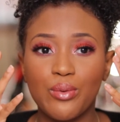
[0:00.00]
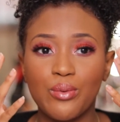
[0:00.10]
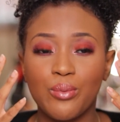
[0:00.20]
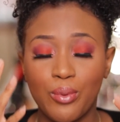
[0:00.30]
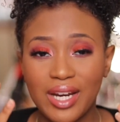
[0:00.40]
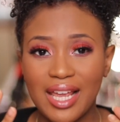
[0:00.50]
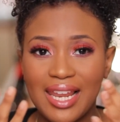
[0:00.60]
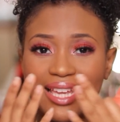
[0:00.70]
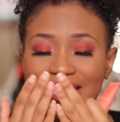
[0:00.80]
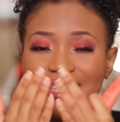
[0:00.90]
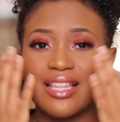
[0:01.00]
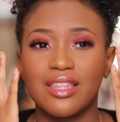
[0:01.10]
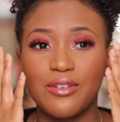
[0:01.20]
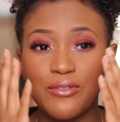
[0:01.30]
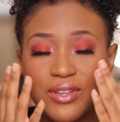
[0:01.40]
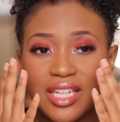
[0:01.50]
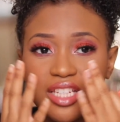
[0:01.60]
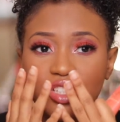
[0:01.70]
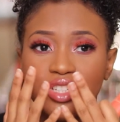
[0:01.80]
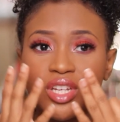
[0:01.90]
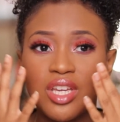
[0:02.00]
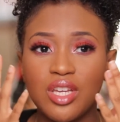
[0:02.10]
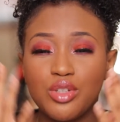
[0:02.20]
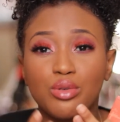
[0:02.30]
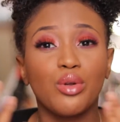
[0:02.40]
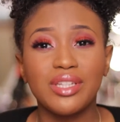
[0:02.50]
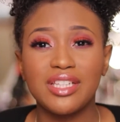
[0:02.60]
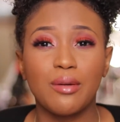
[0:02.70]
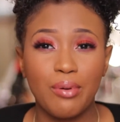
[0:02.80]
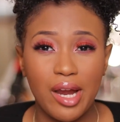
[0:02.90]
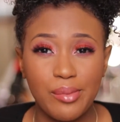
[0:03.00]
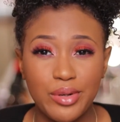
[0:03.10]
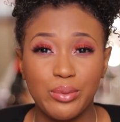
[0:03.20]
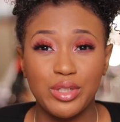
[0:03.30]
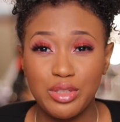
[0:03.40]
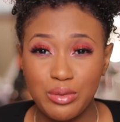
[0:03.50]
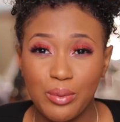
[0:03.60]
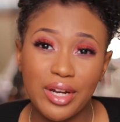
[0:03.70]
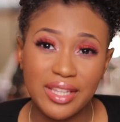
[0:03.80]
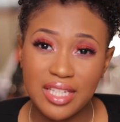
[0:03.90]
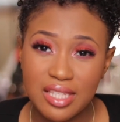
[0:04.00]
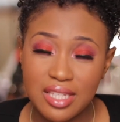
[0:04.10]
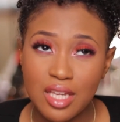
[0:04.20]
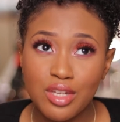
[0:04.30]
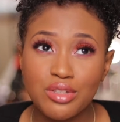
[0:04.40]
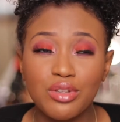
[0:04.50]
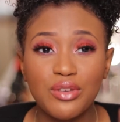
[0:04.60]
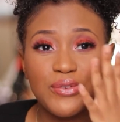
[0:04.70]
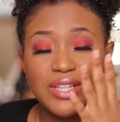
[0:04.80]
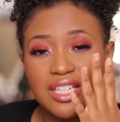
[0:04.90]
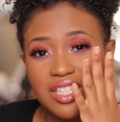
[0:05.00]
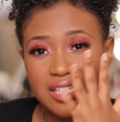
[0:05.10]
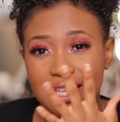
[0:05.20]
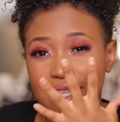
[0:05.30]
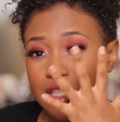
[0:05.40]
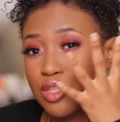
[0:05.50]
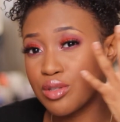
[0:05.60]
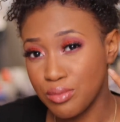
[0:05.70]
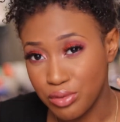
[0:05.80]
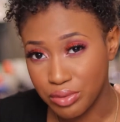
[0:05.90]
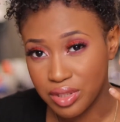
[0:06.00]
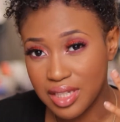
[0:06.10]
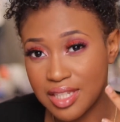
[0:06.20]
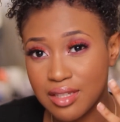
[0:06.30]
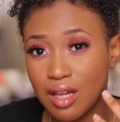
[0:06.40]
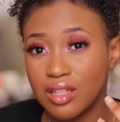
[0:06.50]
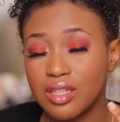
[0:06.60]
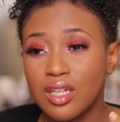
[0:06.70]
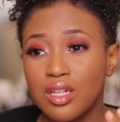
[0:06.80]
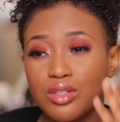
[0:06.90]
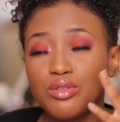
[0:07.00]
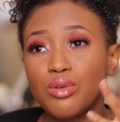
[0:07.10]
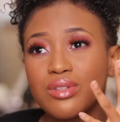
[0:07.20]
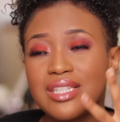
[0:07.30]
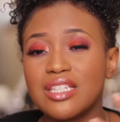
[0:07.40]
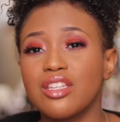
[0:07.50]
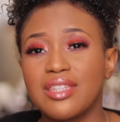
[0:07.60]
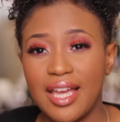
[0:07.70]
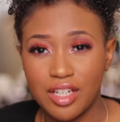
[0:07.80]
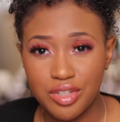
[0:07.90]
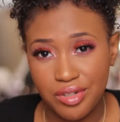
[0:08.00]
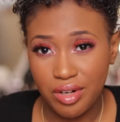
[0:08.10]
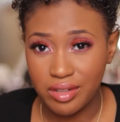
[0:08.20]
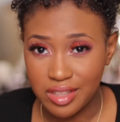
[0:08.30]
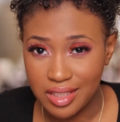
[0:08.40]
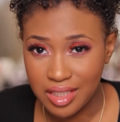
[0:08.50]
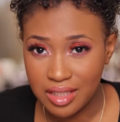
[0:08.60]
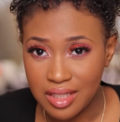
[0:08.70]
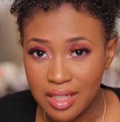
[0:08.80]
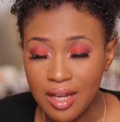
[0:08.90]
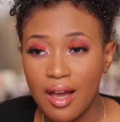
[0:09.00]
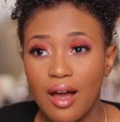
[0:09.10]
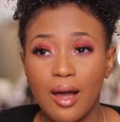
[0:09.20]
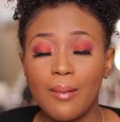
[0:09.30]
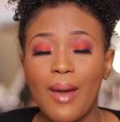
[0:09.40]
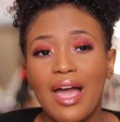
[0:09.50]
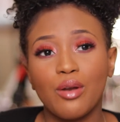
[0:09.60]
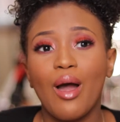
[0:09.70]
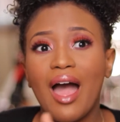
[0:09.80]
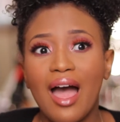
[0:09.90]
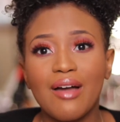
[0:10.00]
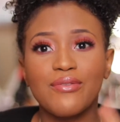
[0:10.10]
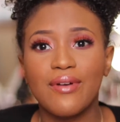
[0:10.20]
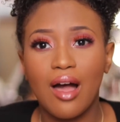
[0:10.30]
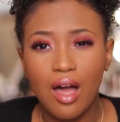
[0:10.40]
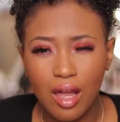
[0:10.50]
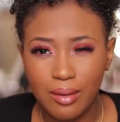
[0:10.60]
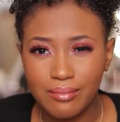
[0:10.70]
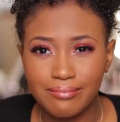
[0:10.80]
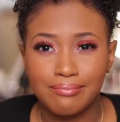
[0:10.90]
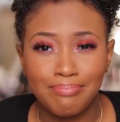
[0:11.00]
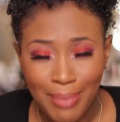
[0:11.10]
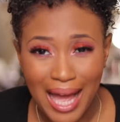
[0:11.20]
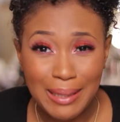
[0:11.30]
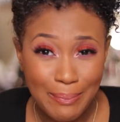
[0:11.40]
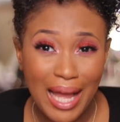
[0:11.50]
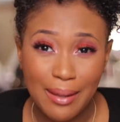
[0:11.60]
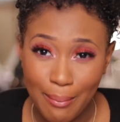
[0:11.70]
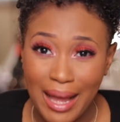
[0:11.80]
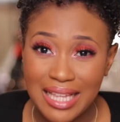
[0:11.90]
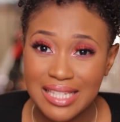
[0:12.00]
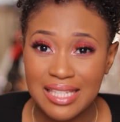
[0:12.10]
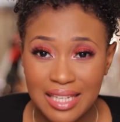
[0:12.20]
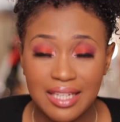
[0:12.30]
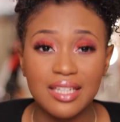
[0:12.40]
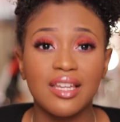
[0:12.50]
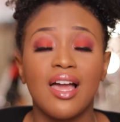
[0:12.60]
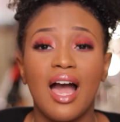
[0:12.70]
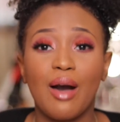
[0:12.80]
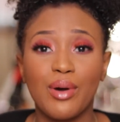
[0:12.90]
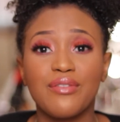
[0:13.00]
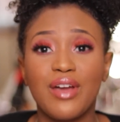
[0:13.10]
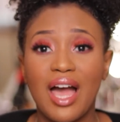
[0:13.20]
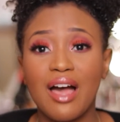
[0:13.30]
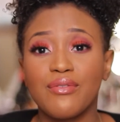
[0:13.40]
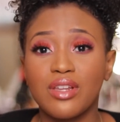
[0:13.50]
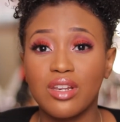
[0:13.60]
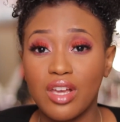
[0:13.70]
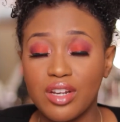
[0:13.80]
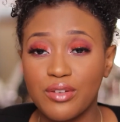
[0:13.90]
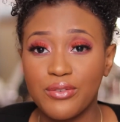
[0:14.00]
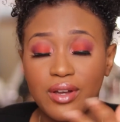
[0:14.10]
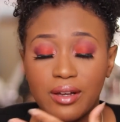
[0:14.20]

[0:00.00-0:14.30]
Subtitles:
what I like is that the finish, you don't need a primer when you wear this. So the finish is like smooth. It's not, you don't see the texture underneath. I don't have a bad skin. However, I have a lot of